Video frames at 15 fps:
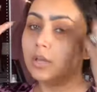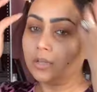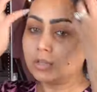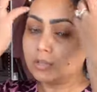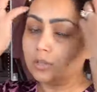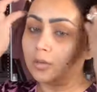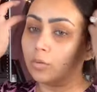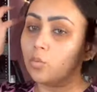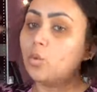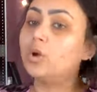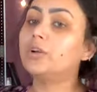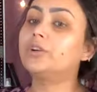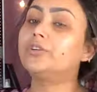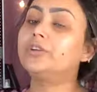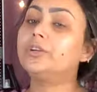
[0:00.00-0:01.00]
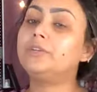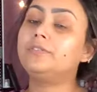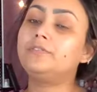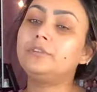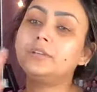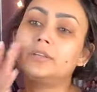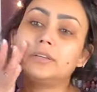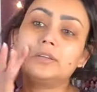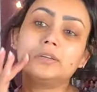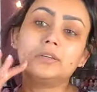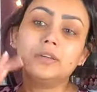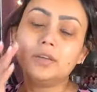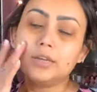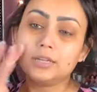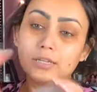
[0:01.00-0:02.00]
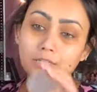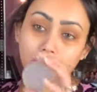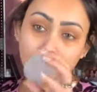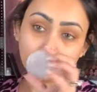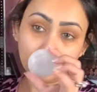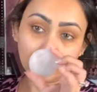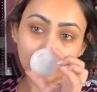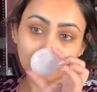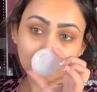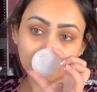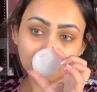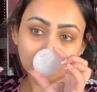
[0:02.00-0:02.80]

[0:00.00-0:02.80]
the watery feeling and smells